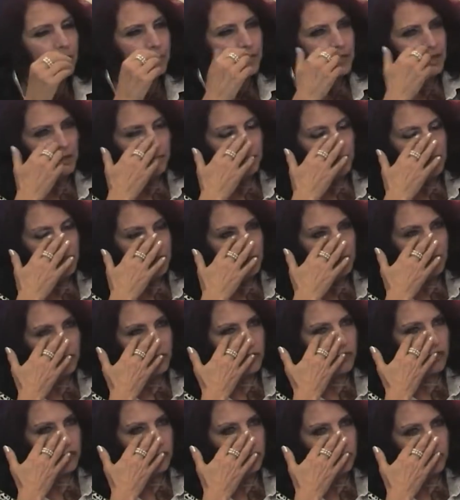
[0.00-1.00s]
perhaps something
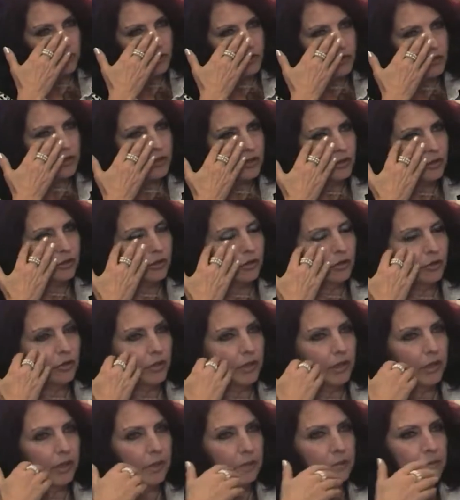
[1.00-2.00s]
you you could
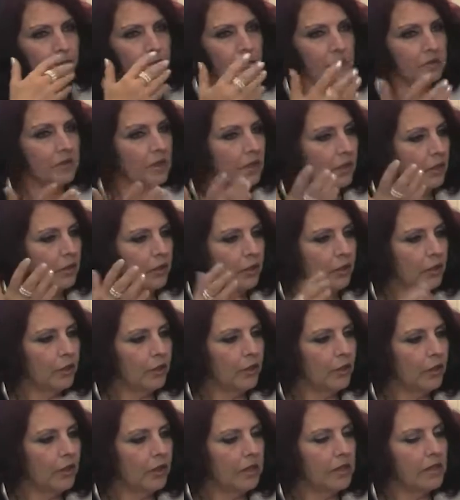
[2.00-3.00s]
do. Um, you
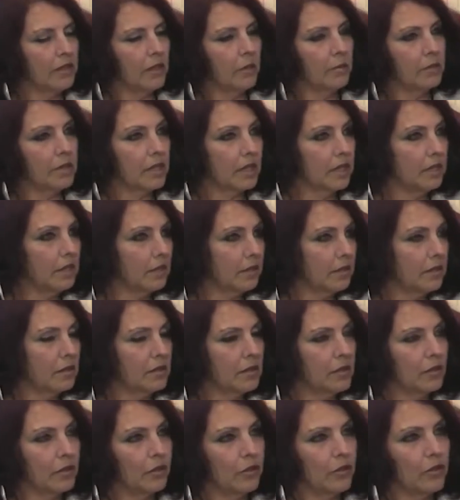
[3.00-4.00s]
know, is update
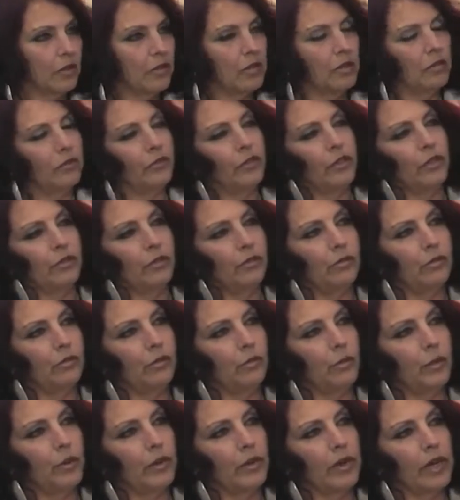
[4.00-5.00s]
us. You know, and if
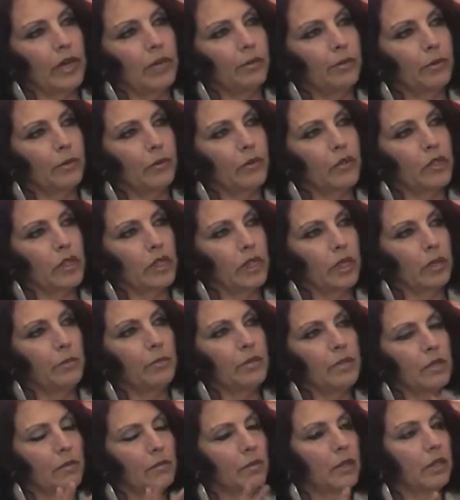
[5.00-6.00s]
you were able to
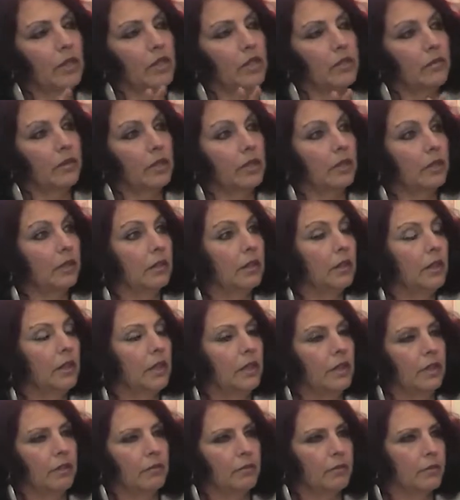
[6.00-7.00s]
keep some kind of a little.
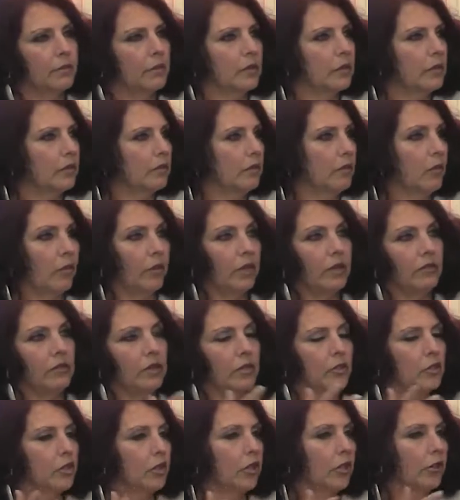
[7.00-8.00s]
Not
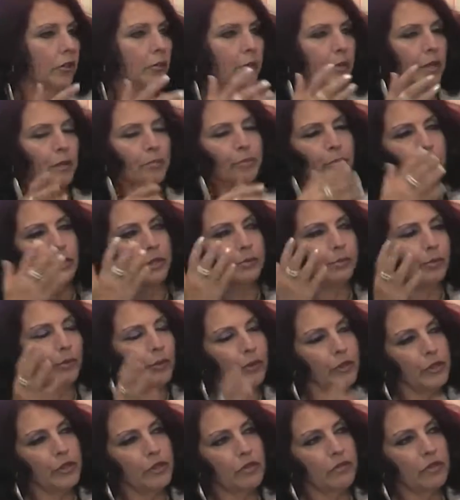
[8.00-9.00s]
even a journal, but a bullet
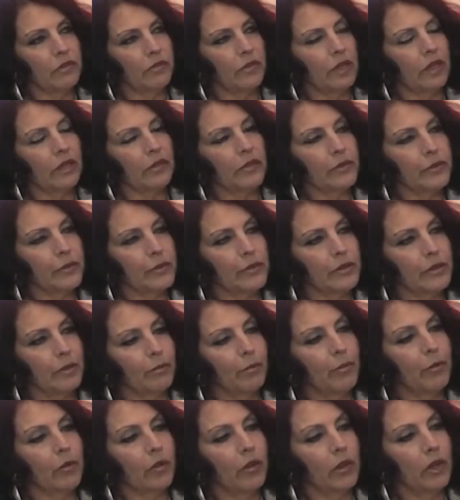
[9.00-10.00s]
point of events or
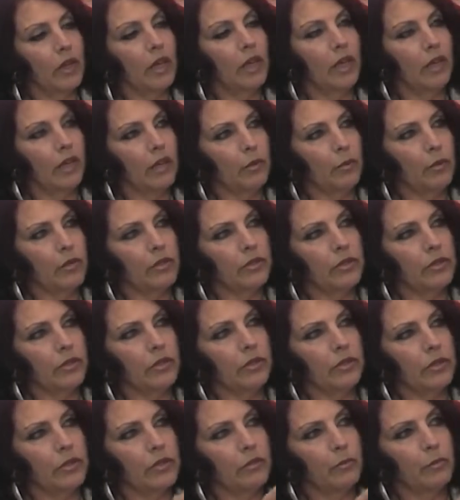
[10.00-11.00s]
something. It would,
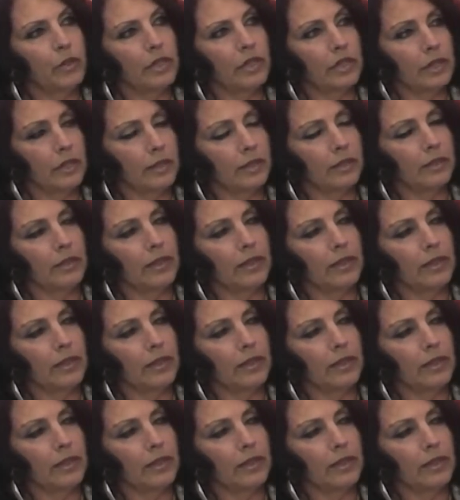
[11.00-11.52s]
you know, we did a